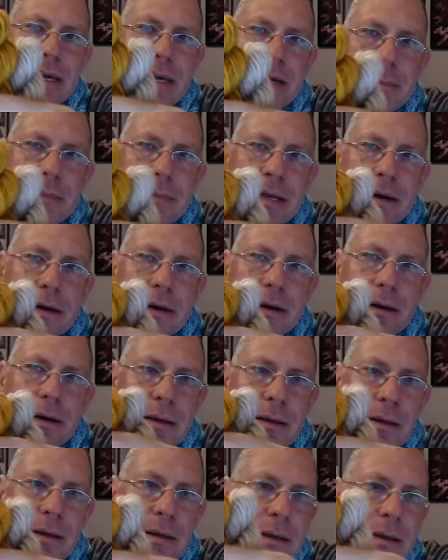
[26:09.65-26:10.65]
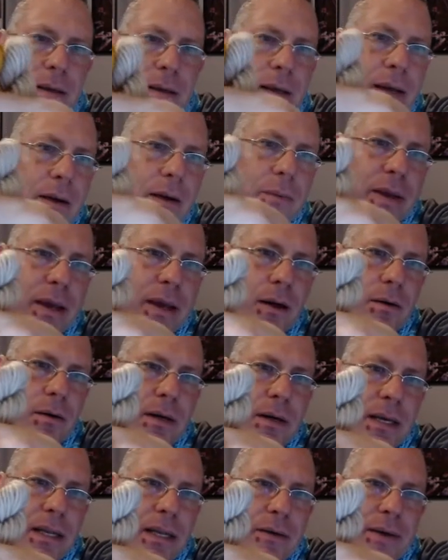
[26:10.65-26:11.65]
there. There we go.
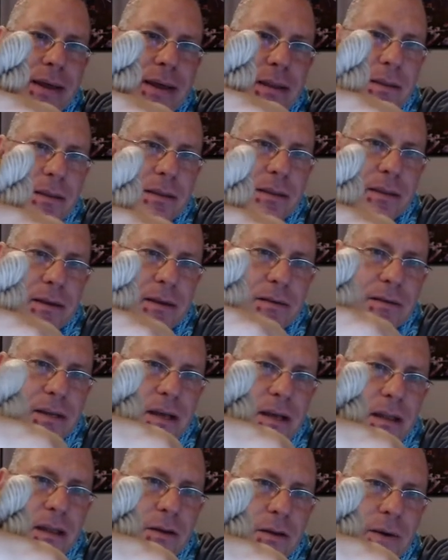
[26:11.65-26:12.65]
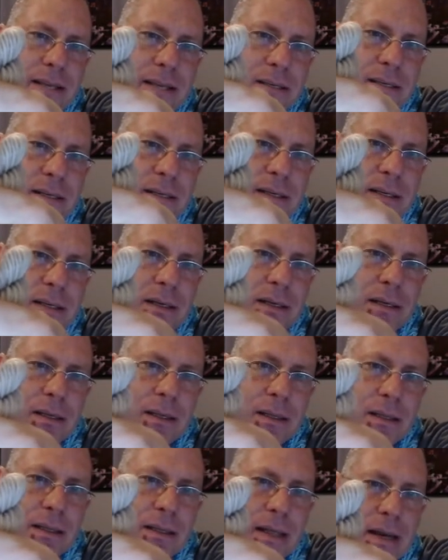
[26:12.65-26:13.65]
Anyway, those are the colorways
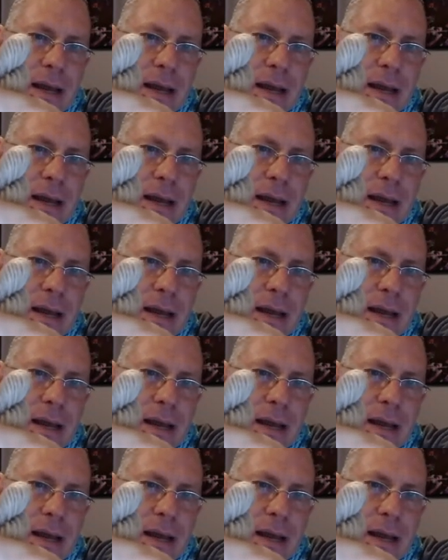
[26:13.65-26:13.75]
that I